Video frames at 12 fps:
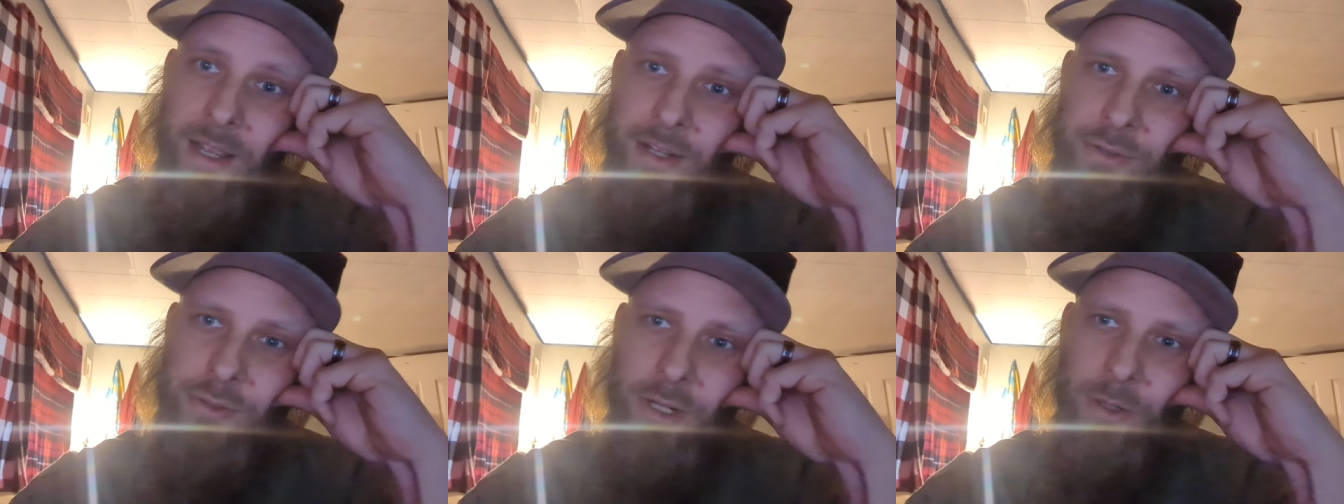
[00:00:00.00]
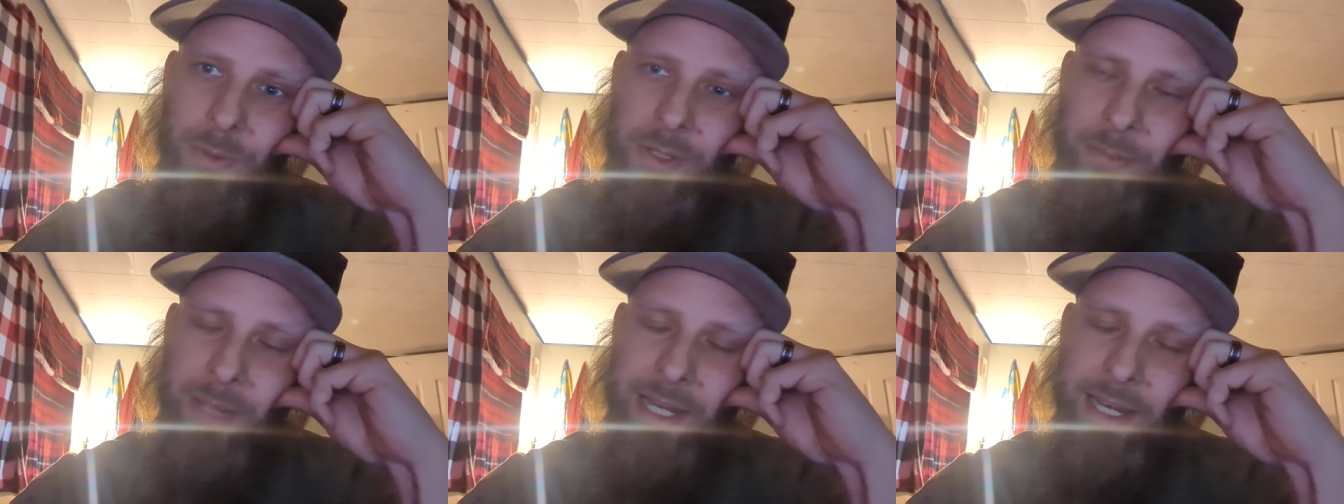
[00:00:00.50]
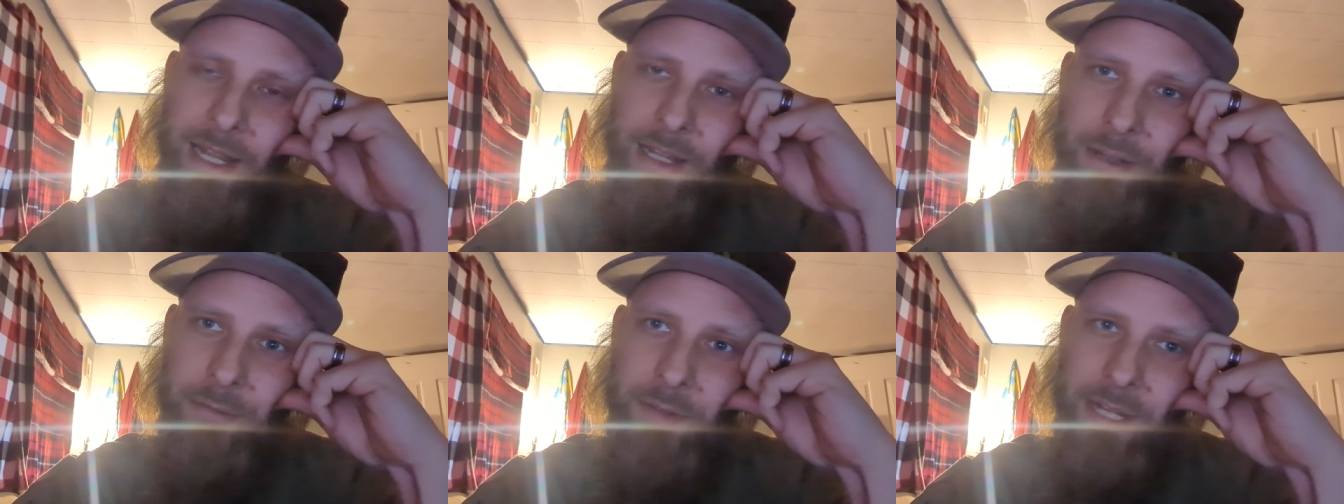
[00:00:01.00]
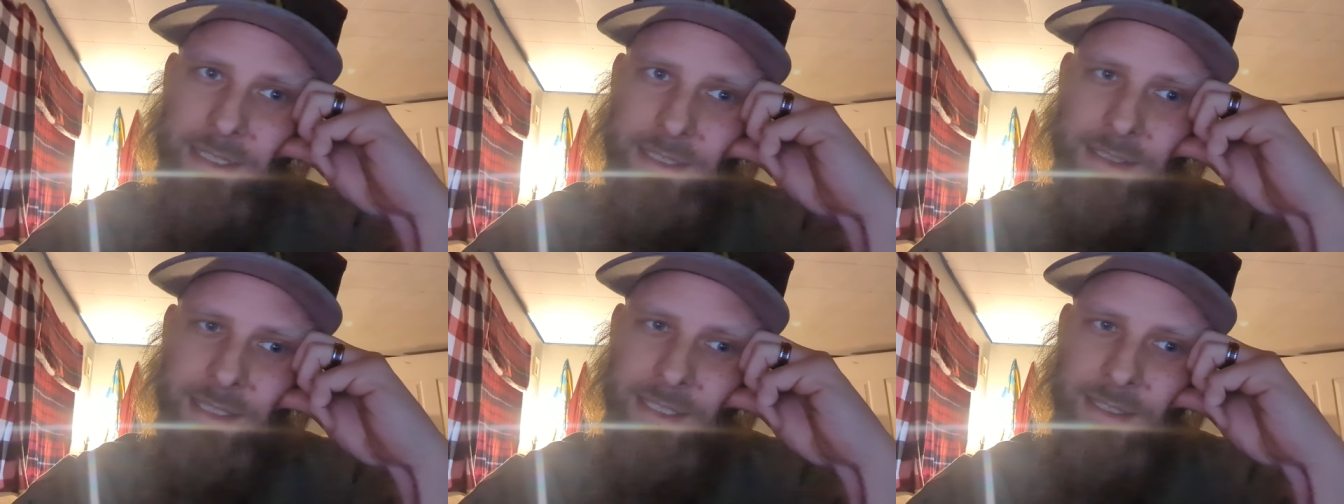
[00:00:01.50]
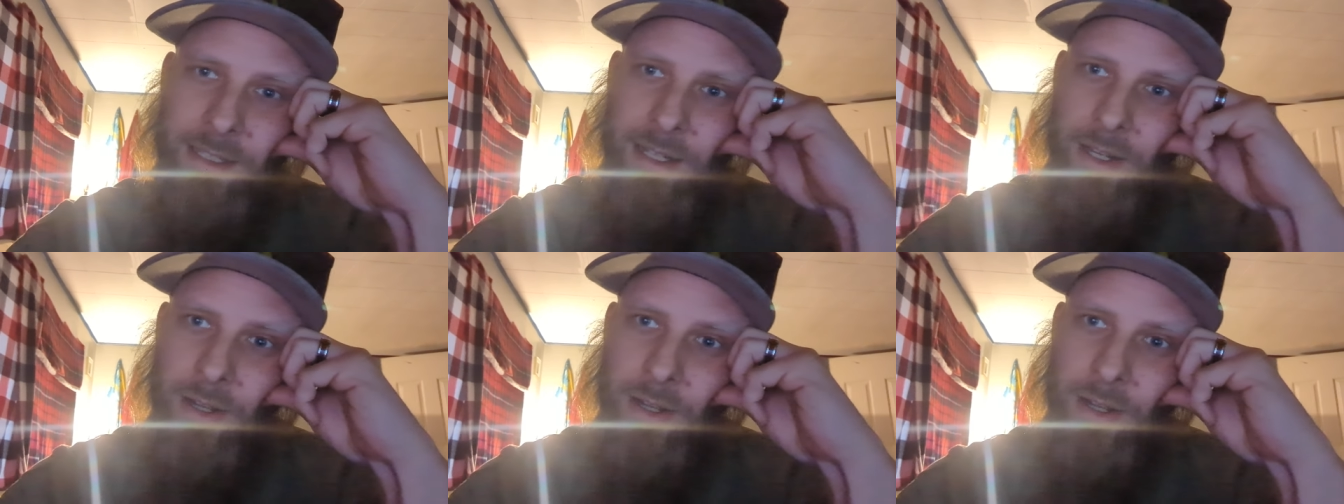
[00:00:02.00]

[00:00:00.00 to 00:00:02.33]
Struggle with the Mandela effect as in